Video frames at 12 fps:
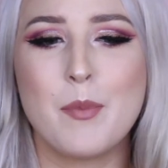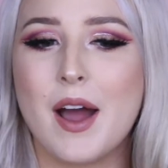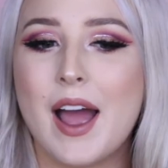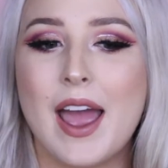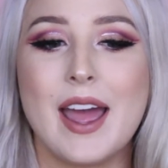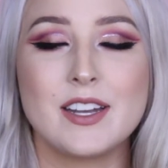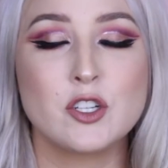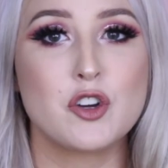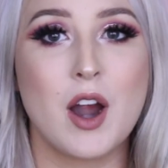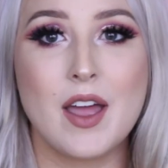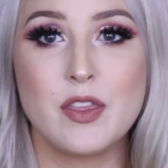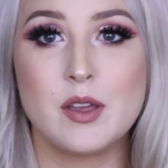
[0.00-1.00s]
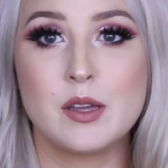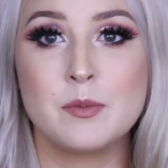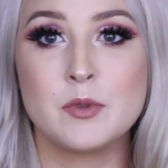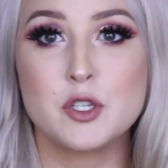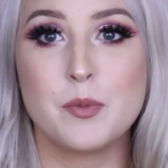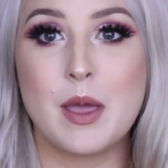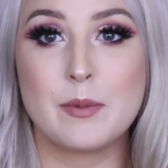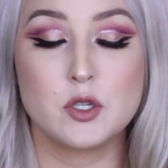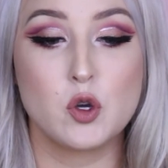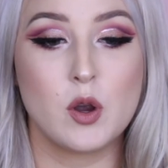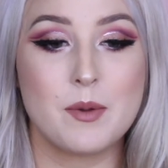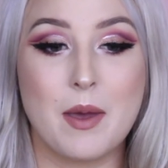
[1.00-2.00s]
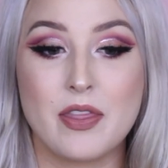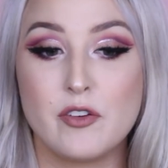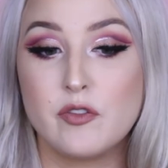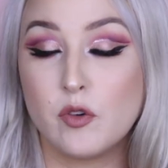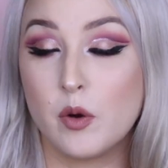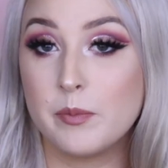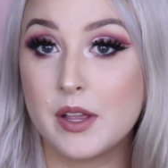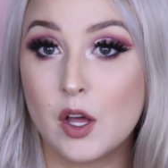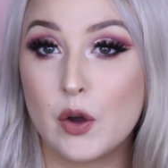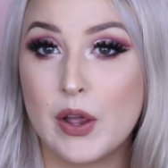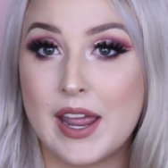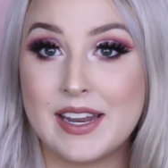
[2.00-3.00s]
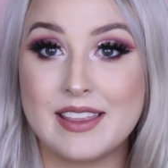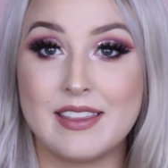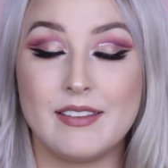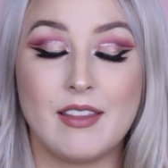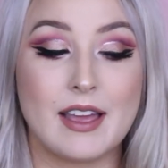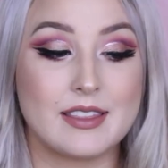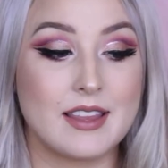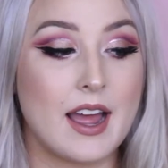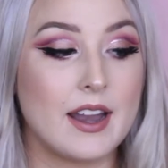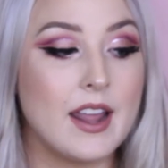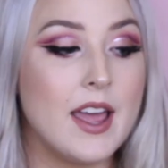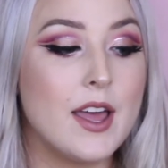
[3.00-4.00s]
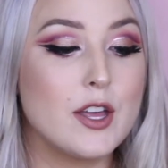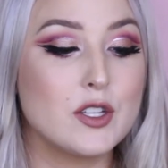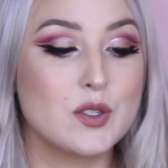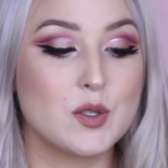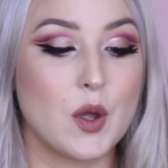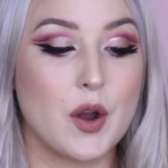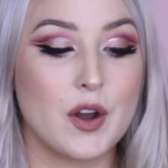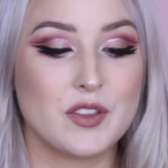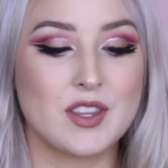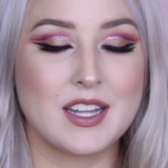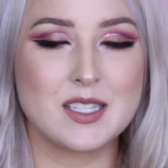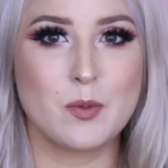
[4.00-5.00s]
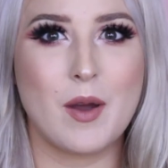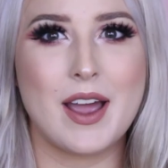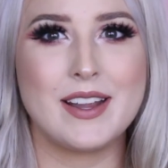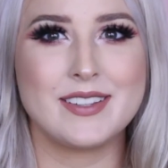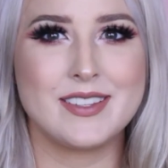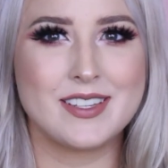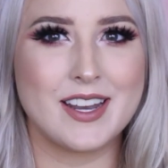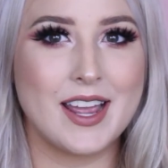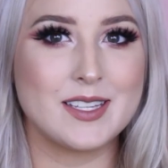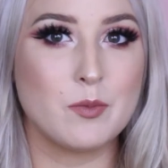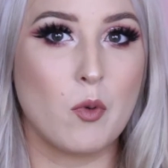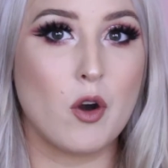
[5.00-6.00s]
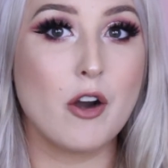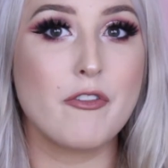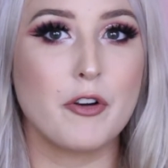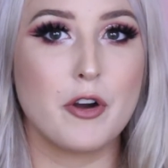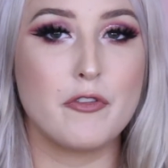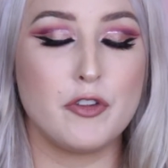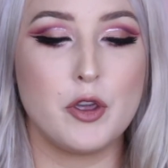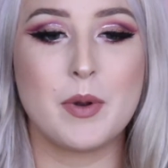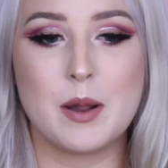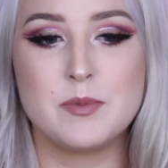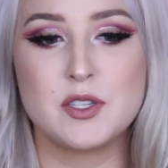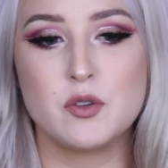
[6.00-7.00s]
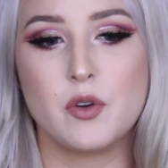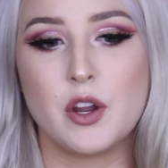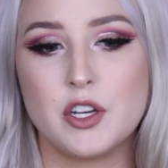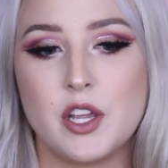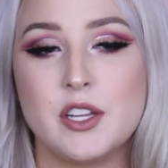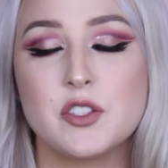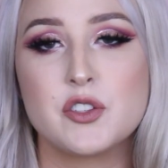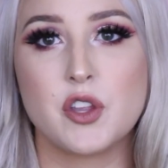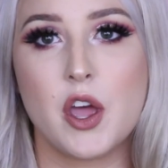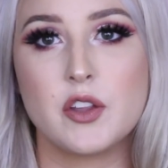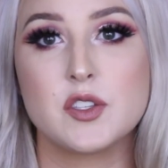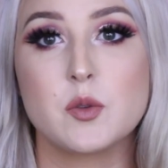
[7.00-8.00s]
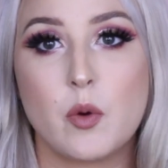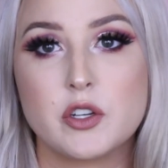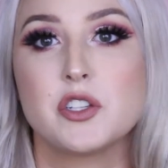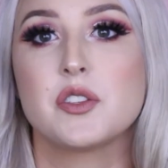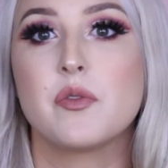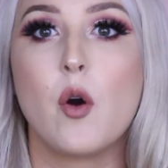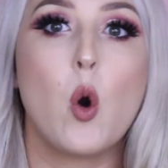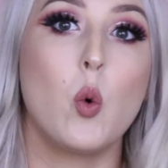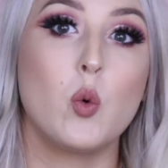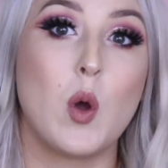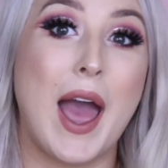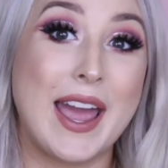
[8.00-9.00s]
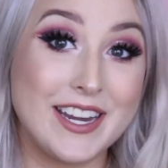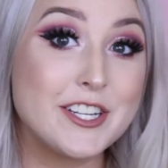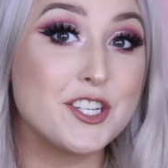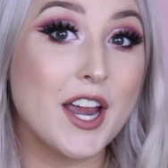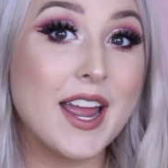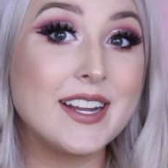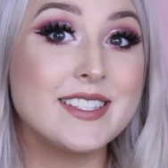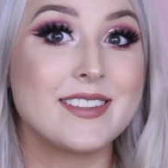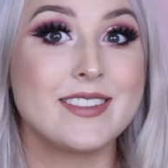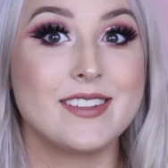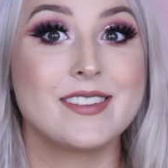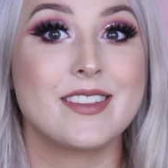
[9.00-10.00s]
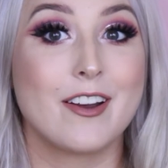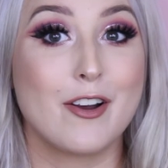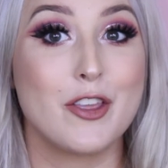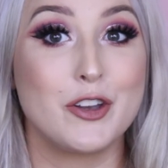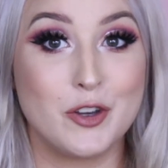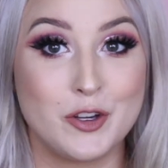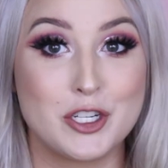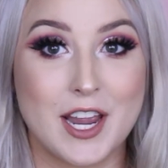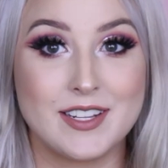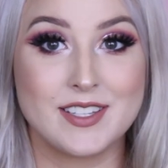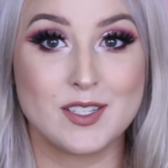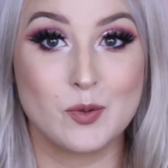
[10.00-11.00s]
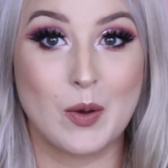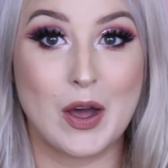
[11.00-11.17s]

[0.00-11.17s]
but I hadn't tried them to be able to talk about the formula or anything like that. So that's why today is more of a review, but I'm still going to insert swatches of all eight shades since there are the new shades as